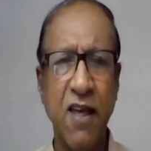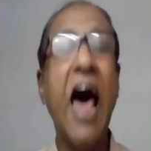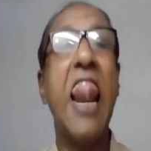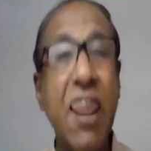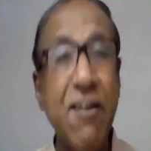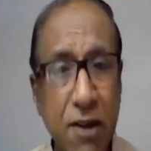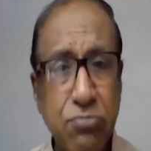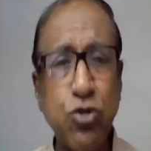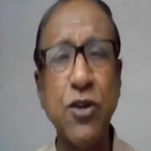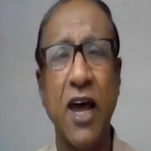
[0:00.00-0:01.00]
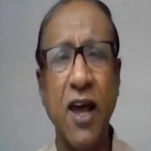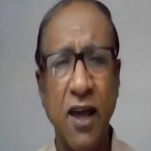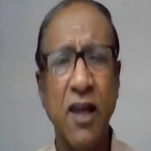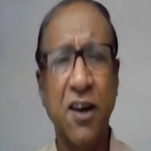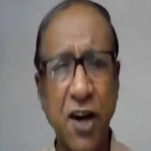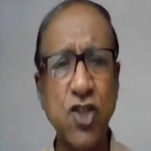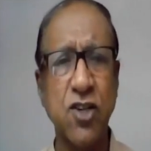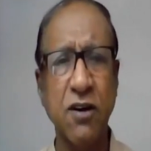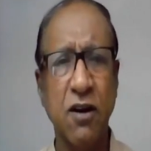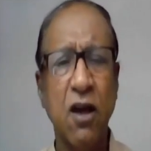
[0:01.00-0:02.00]
I'll live up to the
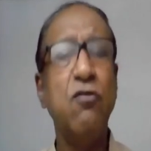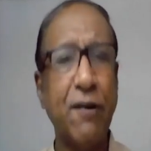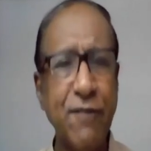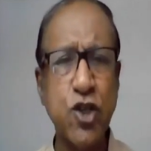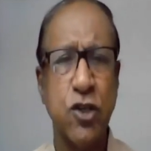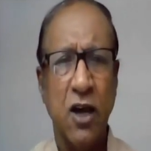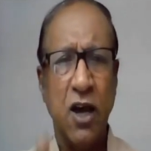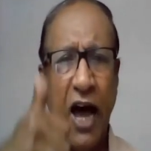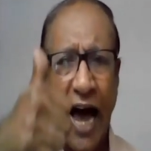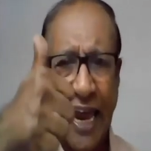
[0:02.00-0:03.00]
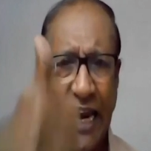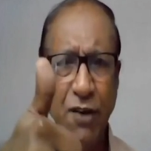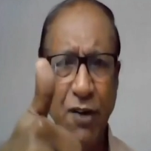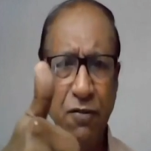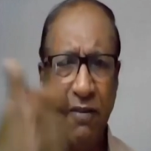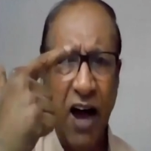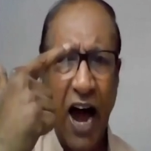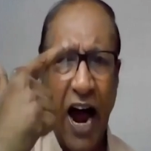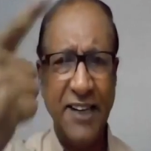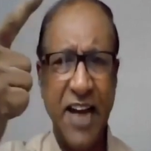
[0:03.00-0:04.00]
reason for which I live,
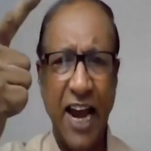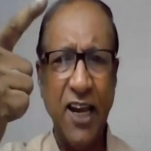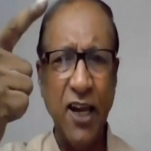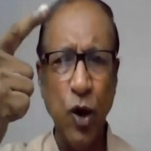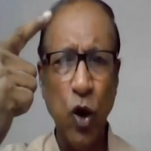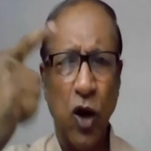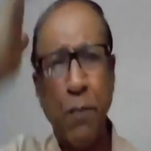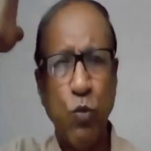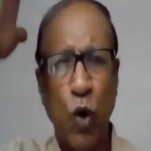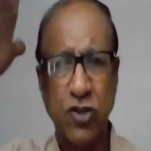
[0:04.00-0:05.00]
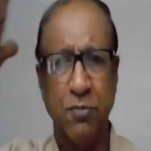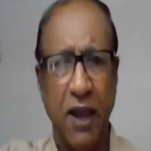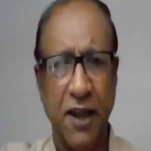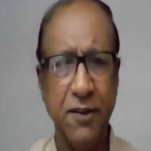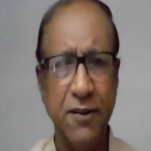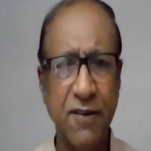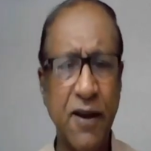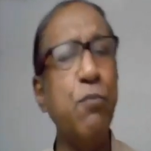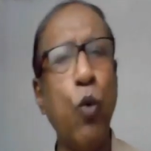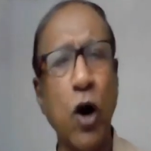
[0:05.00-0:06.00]
I die, come what may,
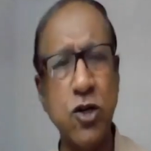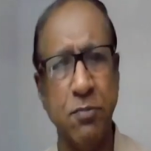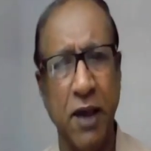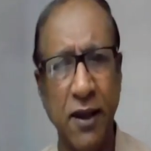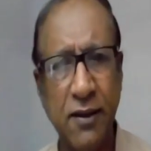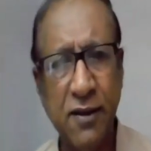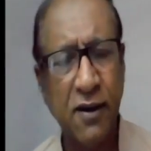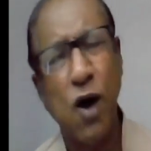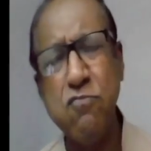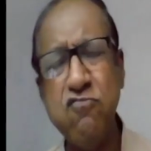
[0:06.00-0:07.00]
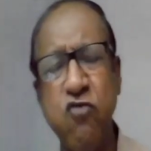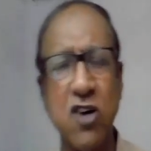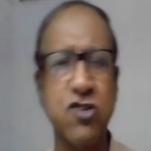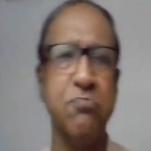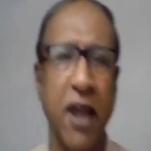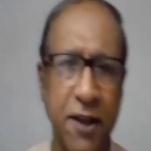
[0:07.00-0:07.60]
come what may, come what